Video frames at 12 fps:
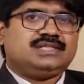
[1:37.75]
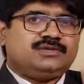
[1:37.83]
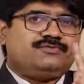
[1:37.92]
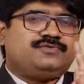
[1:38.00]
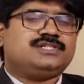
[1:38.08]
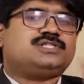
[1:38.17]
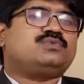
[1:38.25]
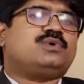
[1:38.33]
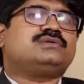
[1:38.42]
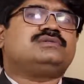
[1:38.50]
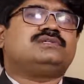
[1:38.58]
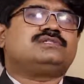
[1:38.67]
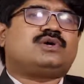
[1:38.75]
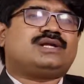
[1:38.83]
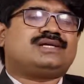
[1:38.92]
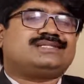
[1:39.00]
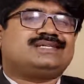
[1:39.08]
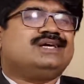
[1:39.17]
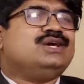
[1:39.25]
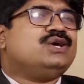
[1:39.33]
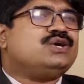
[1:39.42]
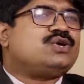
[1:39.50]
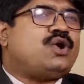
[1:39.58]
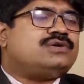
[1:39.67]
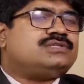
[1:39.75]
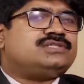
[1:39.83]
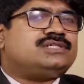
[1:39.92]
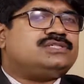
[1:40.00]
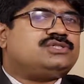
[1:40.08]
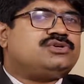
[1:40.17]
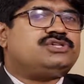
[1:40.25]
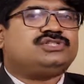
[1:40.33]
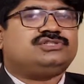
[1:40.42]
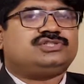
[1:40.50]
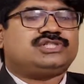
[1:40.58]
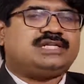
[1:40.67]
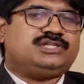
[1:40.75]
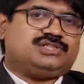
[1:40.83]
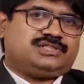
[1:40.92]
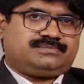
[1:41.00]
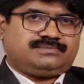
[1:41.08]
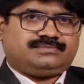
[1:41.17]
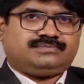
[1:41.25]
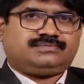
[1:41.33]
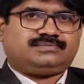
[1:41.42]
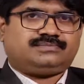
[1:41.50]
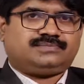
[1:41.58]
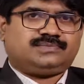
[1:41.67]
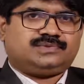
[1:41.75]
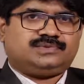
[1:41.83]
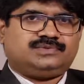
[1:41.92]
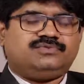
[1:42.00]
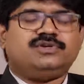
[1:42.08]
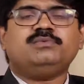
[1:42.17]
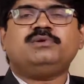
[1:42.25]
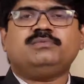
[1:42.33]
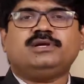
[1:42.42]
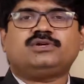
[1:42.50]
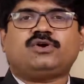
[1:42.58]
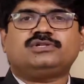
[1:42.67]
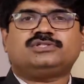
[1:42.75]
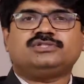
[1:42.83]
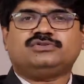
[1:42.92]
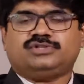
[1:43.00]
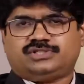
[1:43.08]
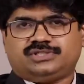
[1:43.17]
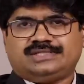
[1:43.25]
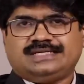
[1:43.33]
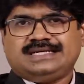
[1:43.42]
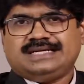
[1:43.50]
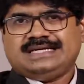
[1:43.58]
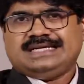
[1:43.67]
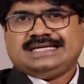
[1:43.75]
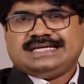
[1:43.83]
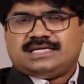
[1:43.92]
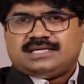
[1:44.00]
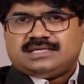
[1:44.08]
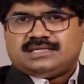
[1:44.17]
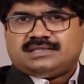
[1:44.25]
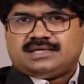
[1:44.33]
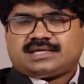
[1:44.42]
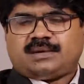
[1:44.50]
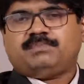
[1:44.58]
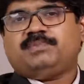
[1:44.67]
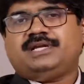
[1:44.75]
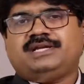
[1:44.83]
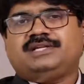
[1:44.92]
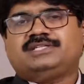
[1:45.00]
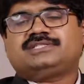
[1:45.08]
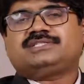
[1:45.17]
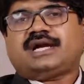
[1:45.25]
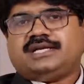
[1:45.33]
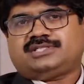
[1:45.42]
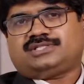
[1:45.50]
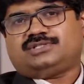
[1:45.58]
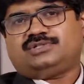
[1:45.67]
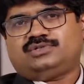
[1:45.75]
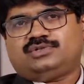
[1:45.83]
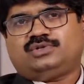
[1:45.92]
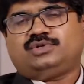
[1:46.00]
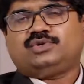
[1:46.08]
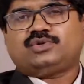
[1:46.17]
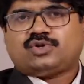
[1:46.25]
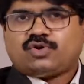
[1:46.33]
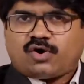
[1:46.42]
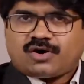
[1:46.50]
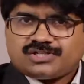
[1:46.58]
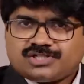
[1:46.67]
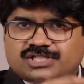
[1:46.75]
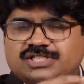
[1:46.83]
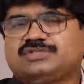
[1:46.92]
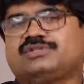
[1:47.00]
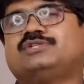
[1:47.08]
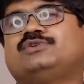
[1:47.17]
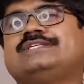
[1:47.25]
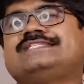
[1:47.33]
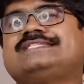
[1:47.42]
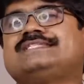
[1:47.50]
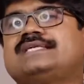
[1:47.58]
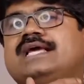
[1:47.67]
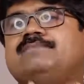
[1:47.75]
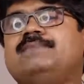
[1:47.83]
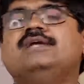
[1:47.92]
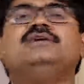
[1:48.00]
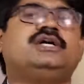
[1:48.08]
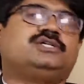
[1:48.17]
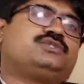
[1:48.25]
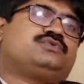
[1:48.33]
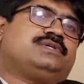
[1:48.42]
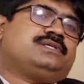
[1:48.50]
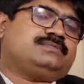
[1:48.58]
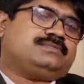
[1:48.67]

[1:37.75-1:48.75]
The first one is known as concentration strategy. What do you mean by concentration? The company decides to concentrate on the same industry.